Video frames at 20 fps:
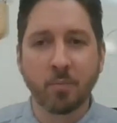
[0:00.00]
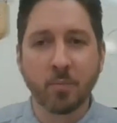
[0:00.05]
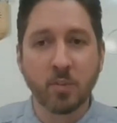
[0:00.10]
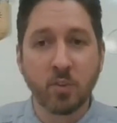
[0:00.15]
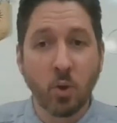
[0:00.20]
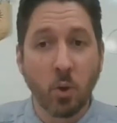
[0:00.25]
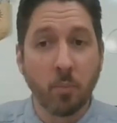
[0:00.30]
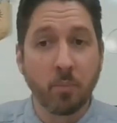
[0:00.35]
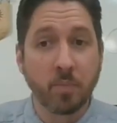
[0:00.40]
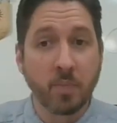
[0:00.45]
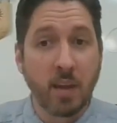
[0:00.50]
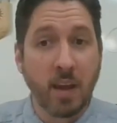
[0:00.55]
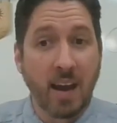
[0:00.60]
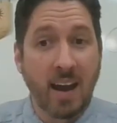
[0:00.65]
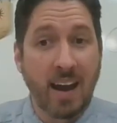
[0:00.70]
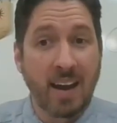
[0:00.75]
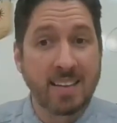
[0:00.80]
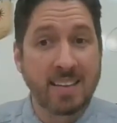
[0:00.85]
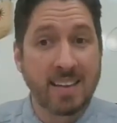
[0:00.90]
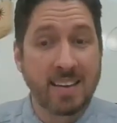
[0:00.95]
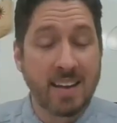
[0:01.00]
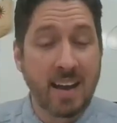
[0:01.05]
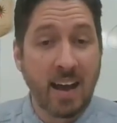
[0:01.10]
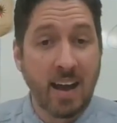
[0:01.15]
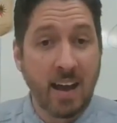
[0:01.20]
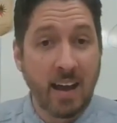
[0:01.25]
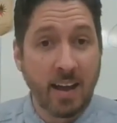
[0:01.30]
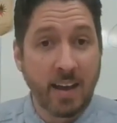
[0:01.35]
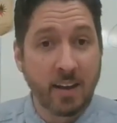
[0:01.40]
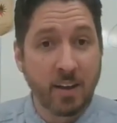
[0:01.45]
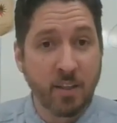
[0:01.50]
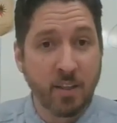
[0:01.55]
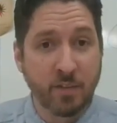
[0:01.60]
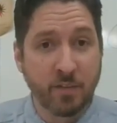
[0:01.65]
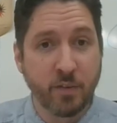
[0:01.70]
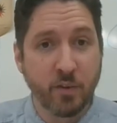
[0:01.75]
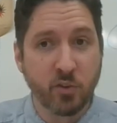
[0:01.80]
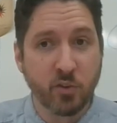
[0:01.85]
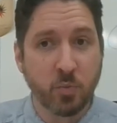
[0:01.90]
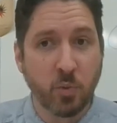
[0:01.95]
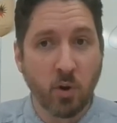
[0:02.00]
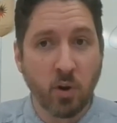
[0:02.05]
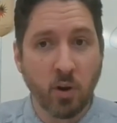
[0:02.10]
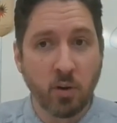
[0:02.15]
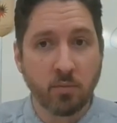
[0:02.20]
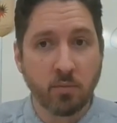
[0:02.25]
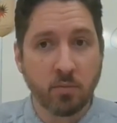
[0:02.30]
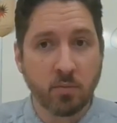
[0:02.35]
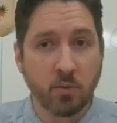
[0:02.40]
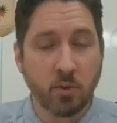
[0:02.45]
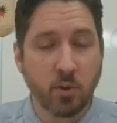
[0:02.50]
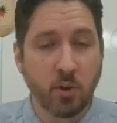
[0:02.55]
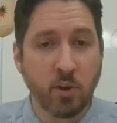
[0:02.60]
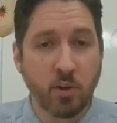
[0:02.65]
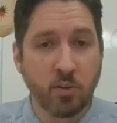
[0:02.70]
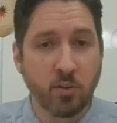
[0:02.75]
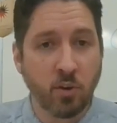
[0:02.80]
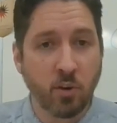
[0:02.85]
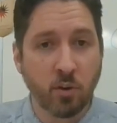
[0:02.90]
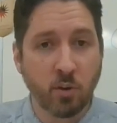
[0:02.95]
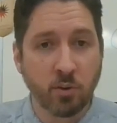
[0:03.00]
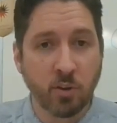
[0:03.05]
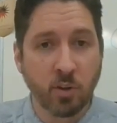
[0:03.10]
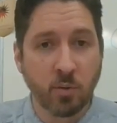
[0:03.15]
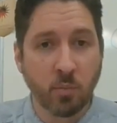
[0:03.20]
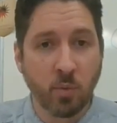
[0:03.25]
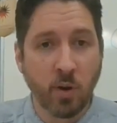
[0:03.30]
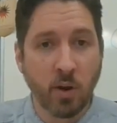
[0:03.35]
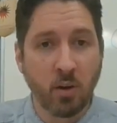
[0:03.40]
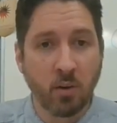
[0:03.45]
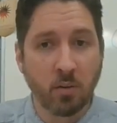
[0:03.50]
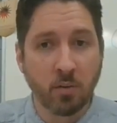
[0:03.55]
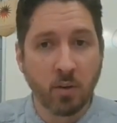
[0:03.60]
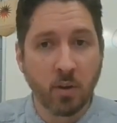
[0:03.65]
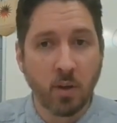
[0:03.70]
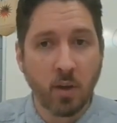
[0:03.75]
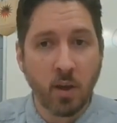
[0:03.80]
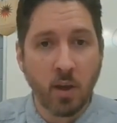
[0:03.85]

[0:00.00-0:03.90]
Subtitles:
So I denied the first part, the cookies aren't golden brown.